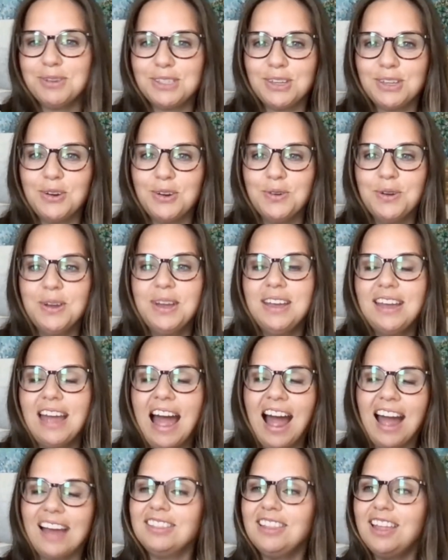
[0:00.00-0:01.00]
So
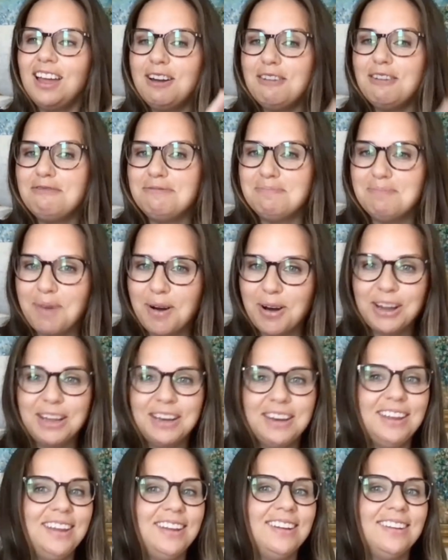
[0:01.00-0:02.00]
I love
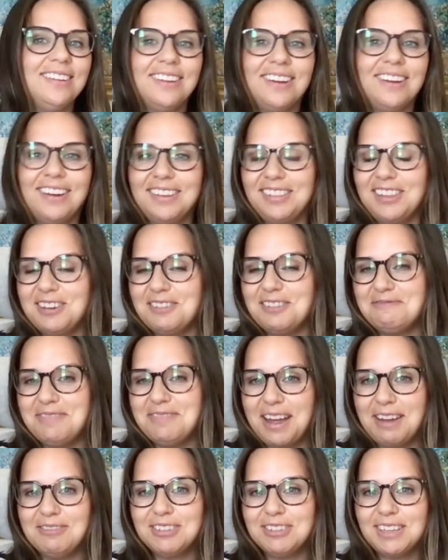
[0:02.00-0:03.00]
marketing. I love
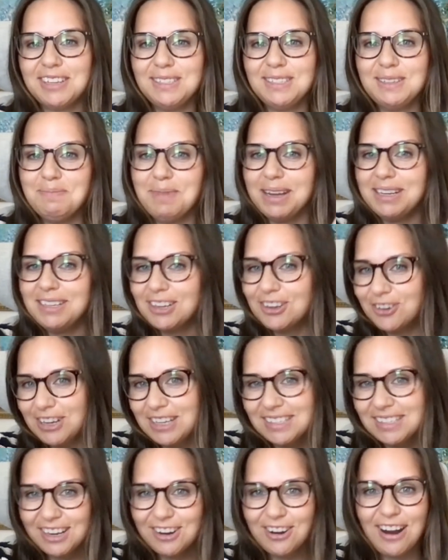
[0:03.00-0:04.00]
advertising. My
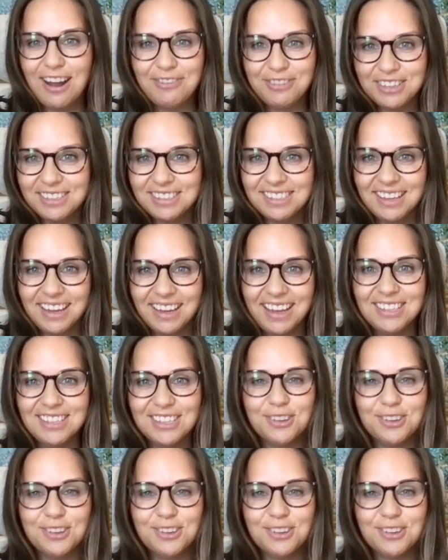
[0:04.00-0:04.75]
degrees in graphic design.